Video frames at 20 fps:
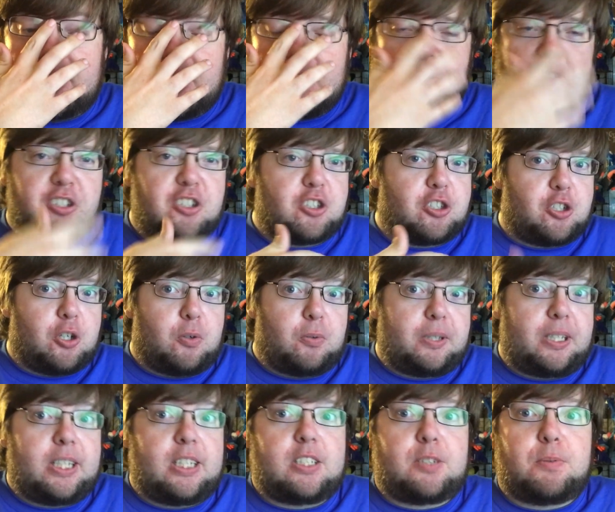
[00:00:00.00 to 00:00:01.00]
and you just
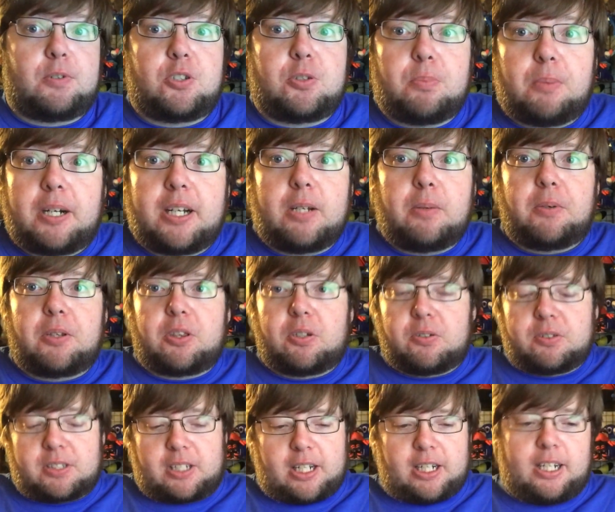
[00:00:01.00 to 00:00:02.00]
don't get as much money with
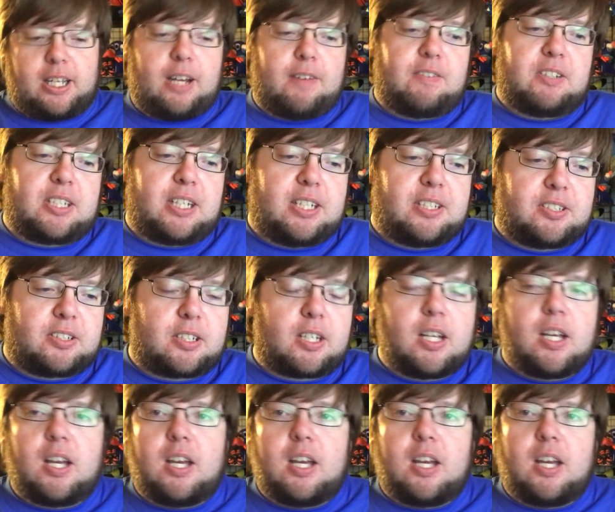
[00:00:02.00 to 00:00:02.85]
those kind of advertisers.